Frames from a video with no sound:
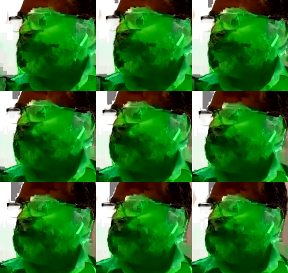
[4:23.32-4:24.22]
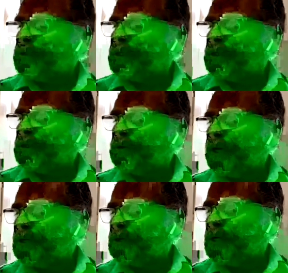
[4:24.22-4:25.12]
DeLeman. Julie, you
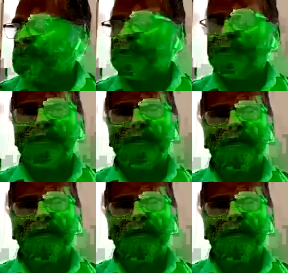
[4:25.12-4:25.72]
had a question to